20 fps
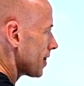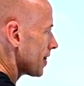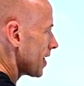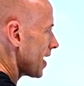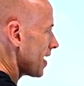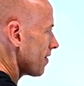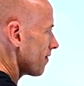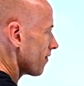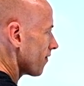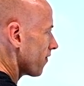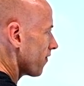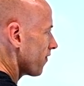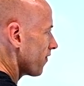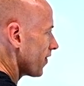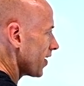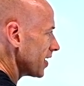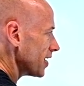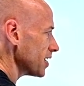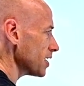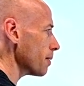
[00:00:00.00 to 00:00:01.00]
That
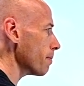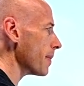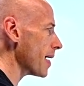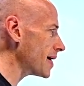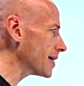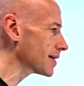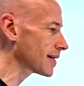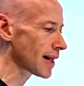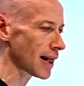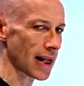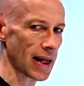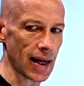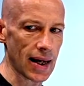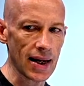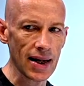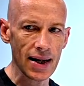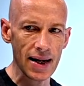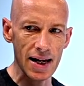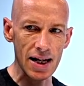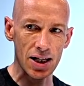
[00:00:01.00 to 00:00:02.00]

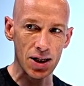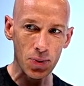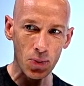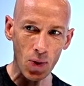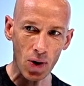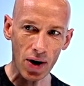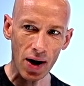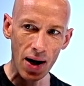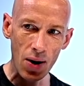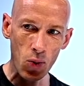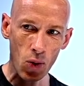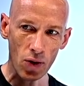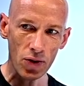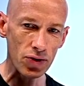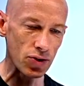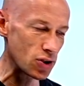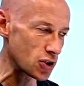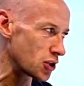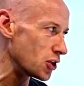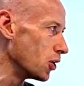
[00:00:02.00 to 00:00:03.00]
fundamentally is what I
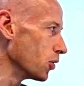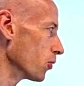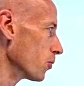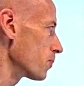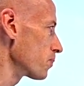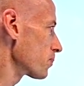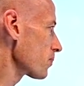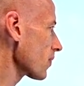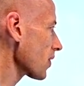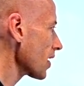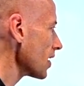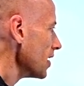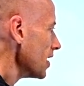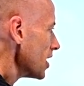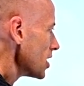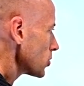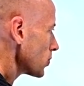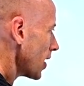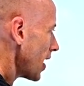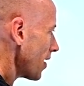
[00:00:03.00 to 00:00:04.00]
want to do.
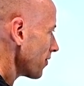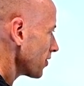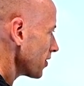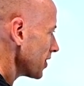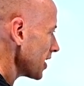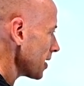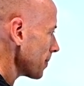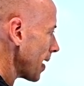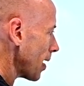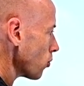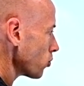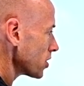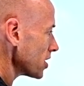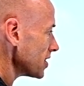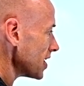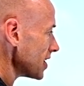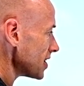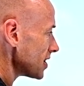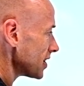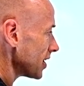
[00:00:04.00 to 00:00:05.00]
So I have to think about, well,
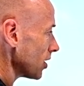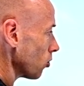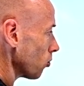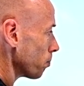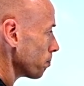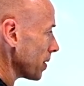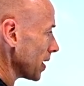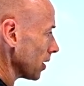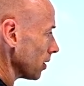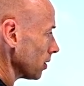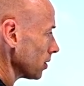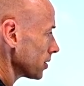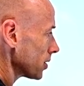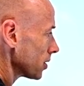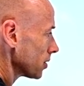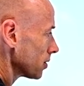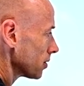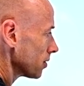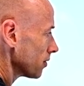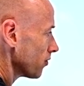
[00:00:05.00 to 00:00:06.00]
does it still build,
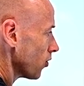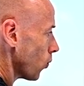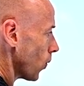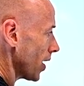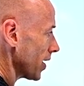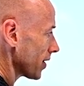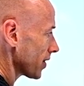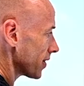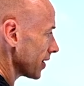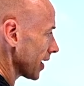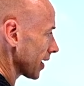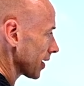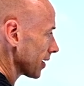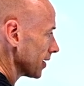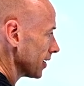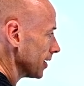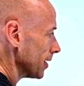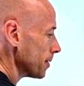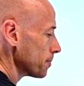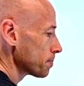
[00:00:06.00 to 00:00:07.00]
for one thing?
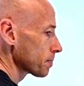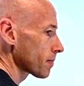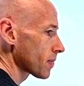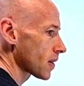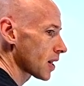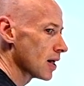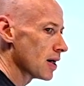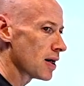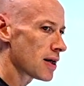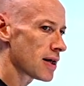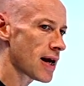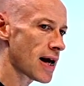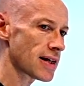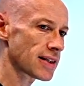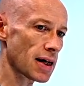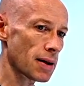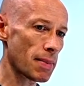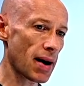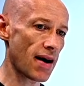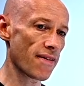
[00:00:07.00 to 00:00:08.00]

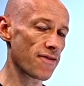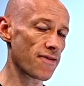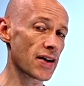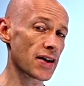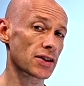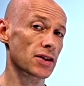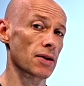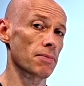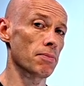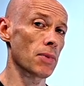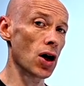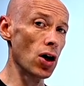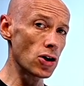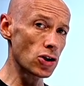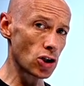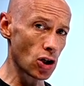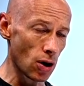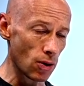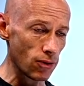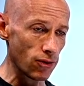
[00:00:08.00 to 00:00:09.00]
Yes, I may have fixed the
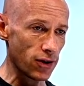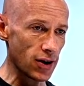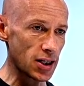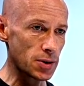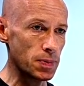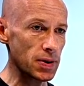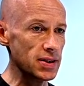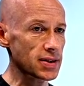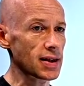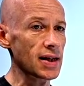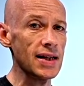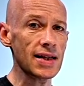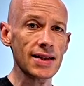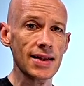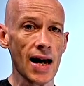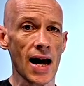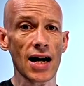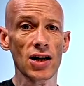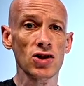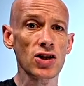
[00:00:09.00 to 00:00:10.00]
merge conflicts, but did
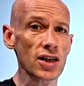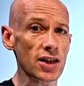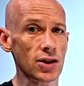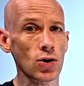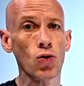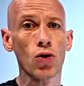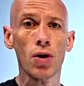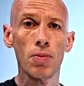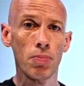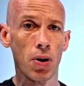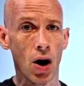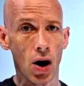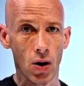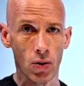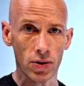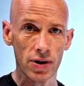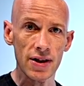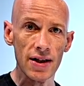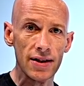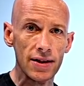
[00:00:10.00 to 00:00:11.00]
it actually still
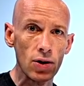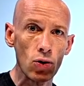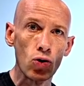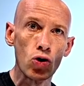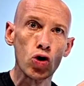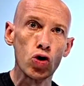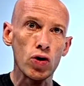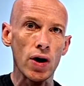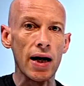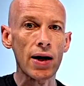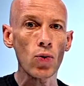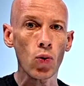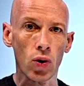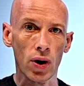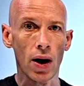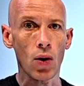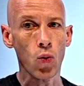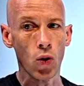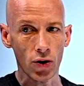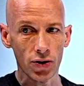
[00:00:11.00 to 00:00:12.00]
compile? Does it still create
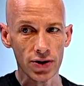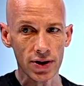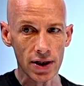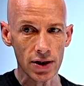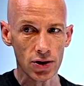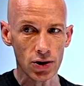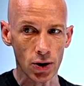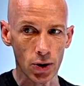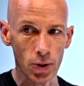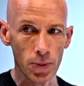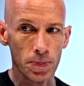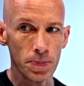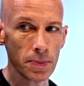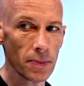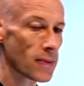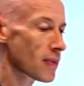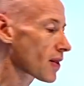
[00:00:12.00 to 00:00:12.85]
what I want it to?